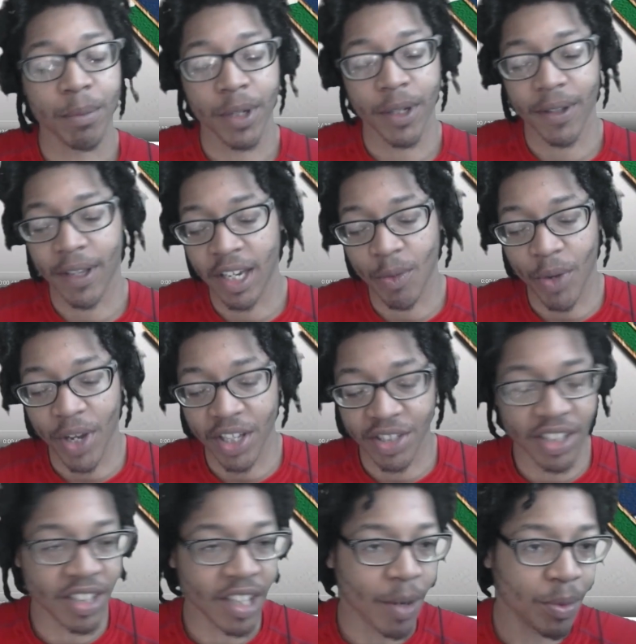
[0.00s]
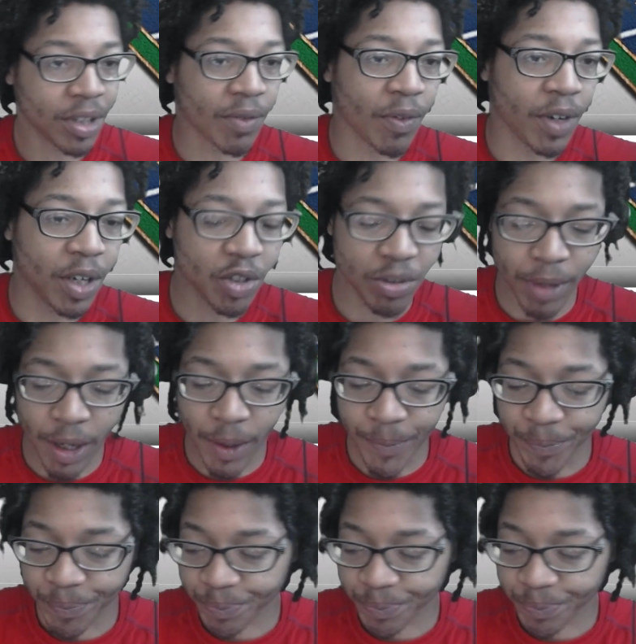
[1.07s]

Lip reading: But anyways, that's not what this video is about.